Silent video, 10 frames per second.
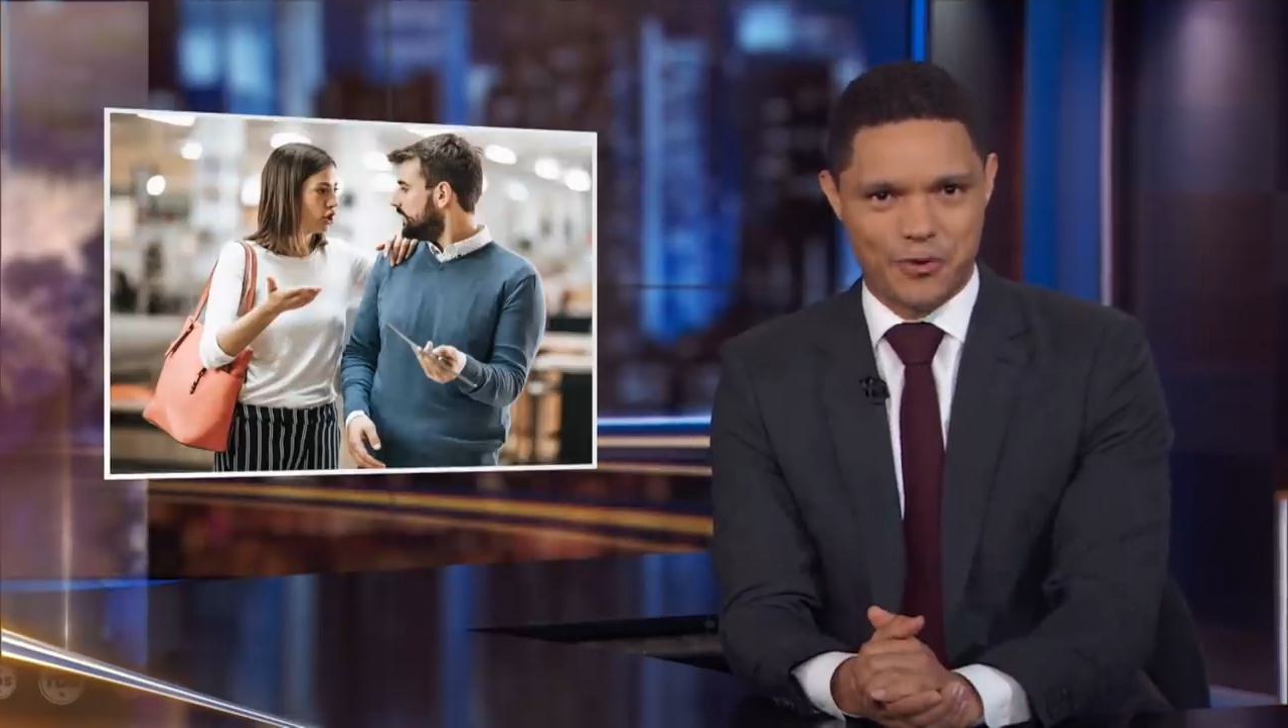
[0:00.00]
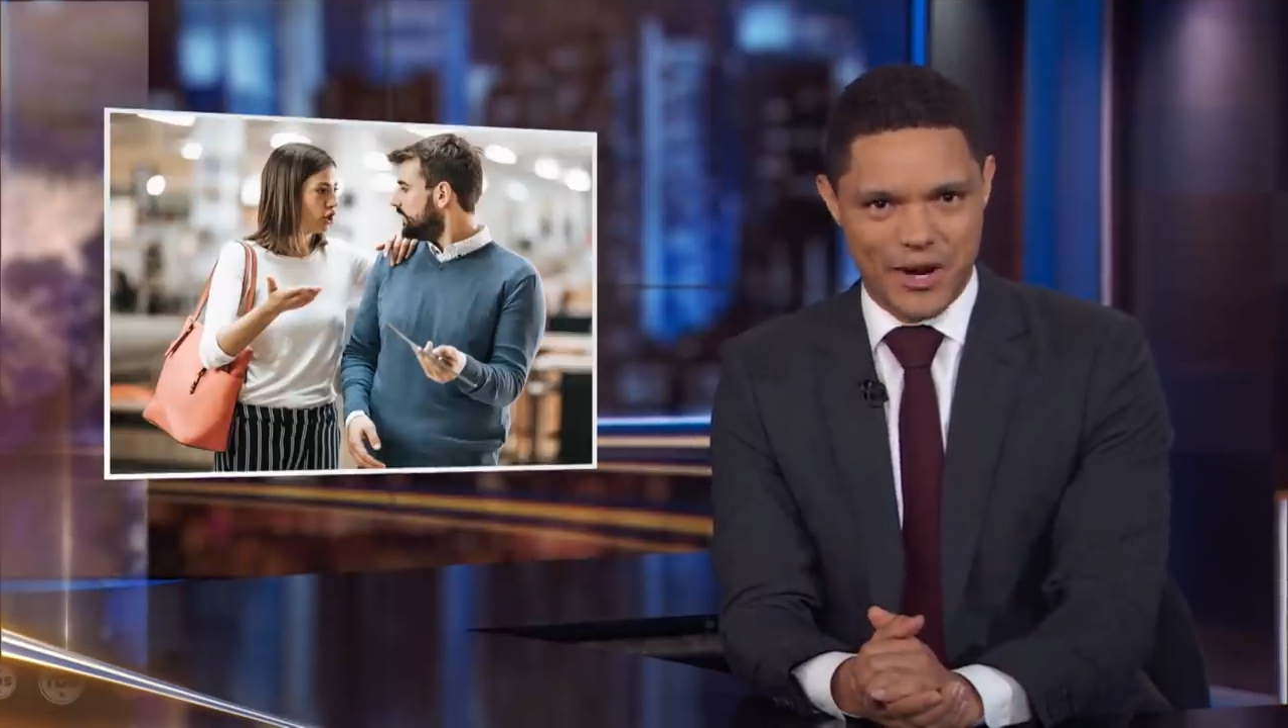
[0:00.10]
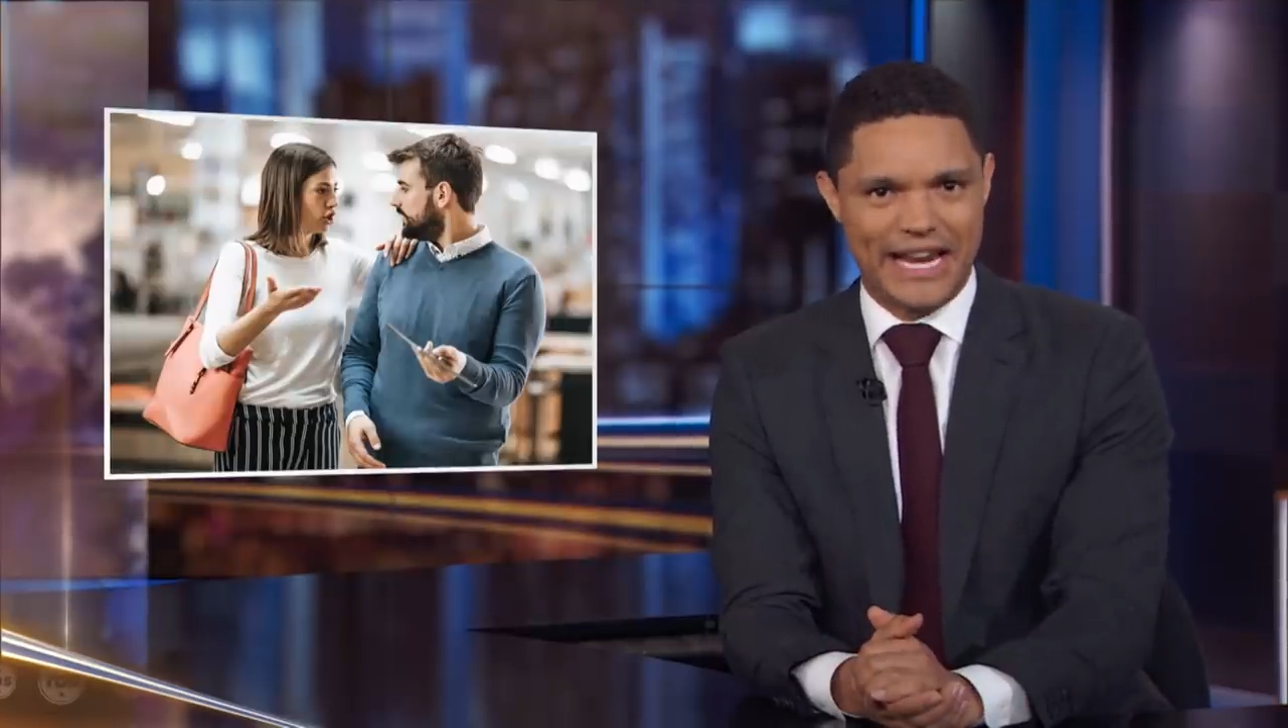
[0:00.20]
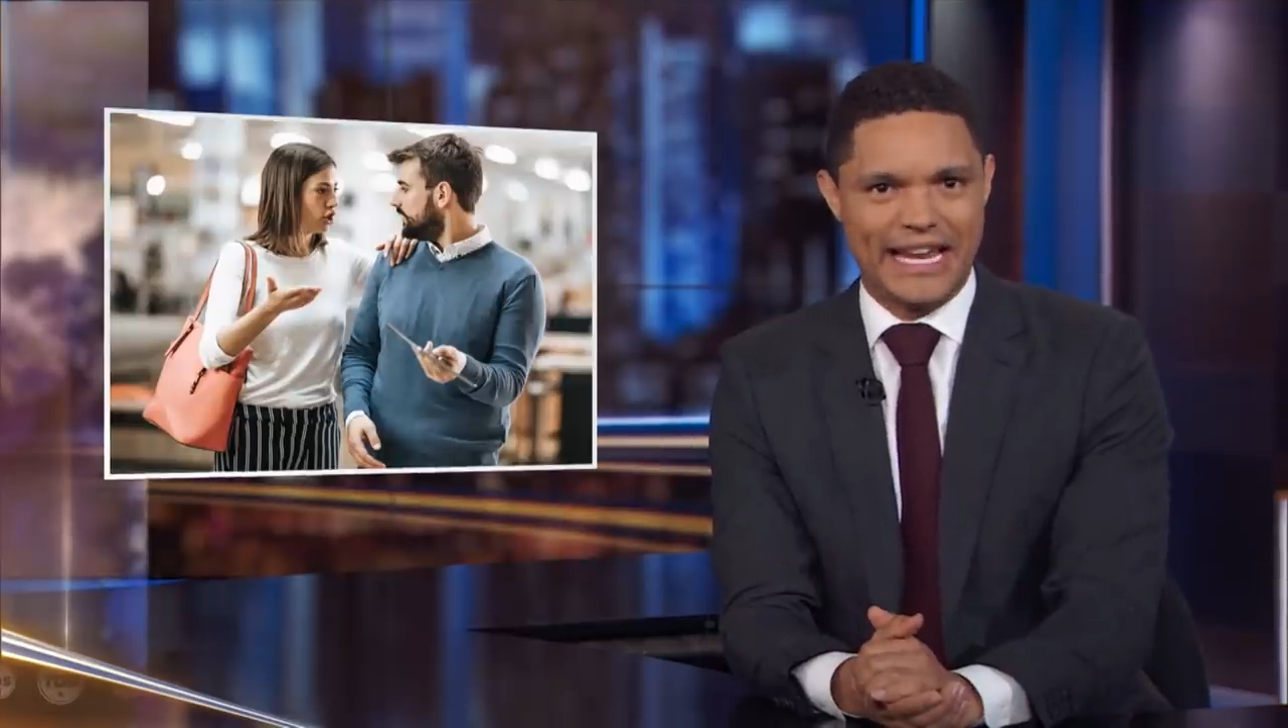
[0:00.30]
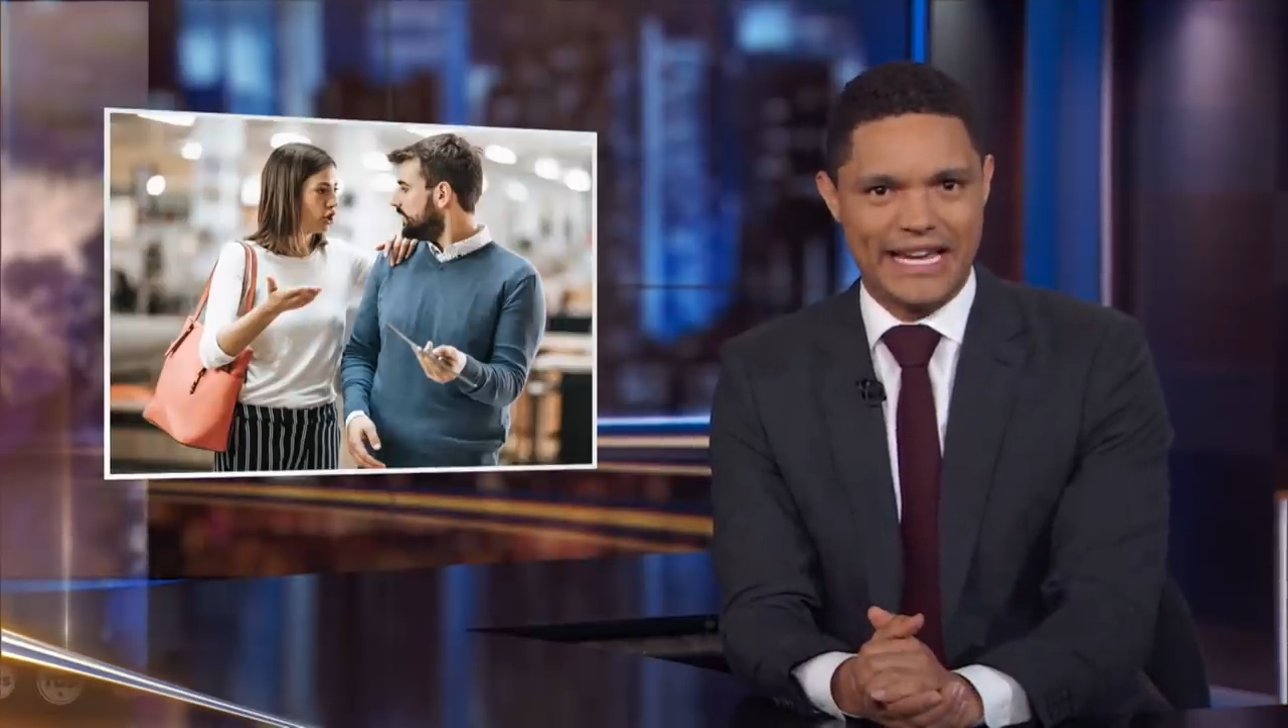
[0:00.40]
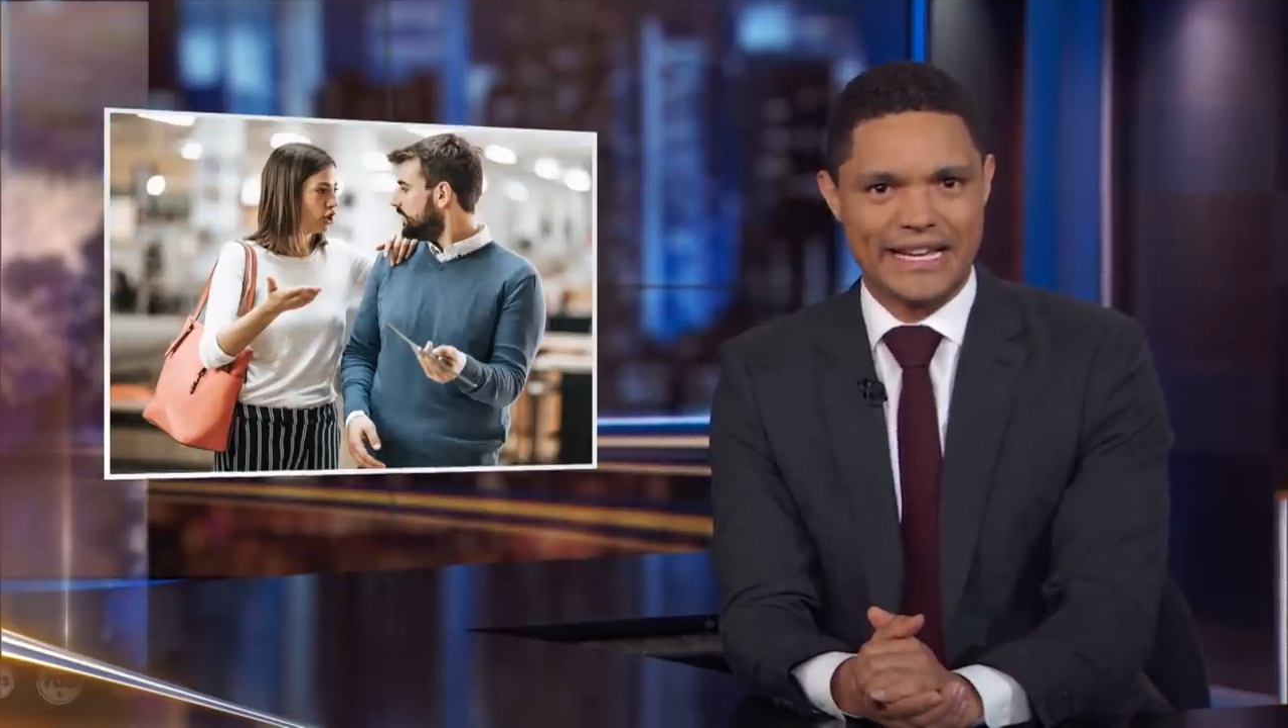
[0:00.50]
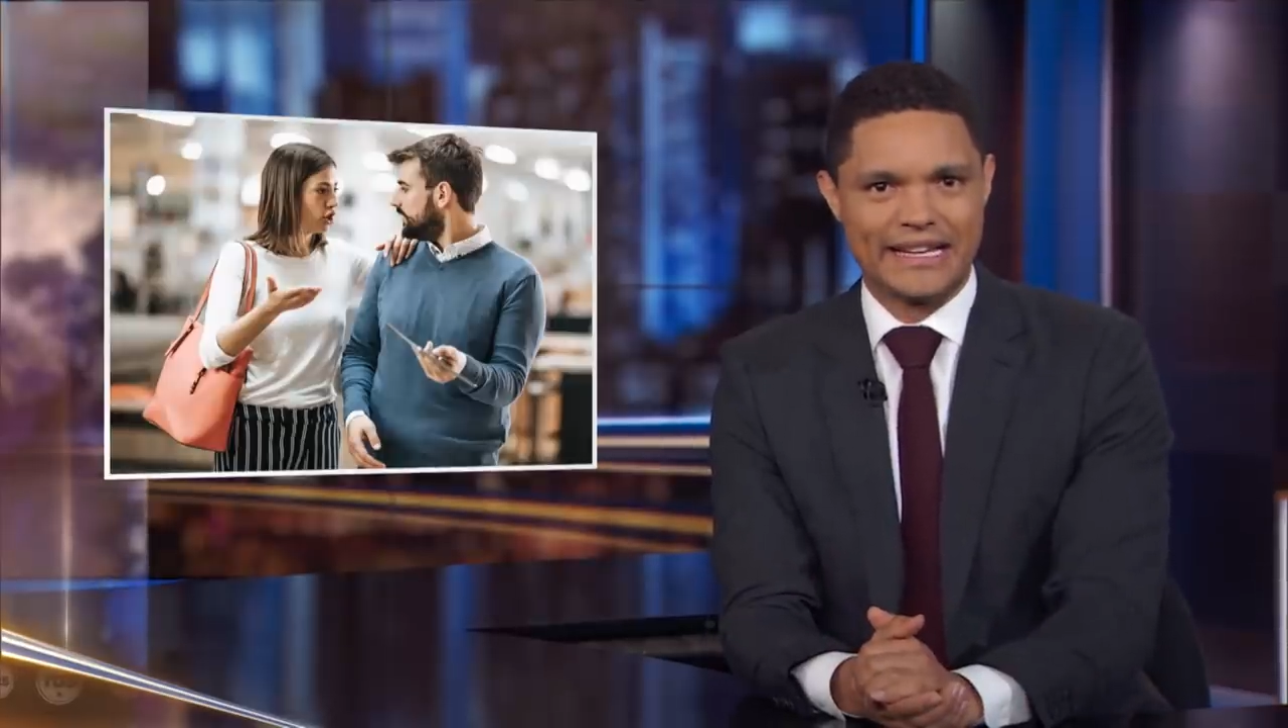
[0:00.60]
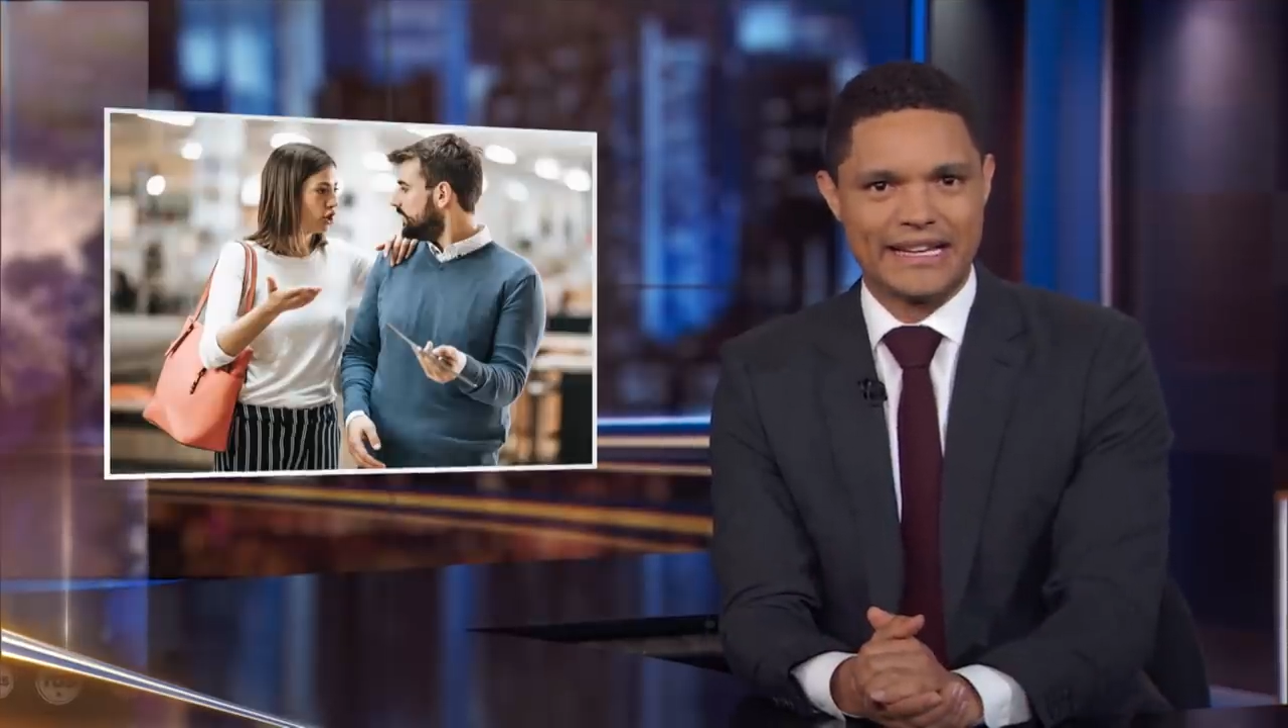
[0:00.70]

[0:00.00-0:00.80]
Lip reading: Really?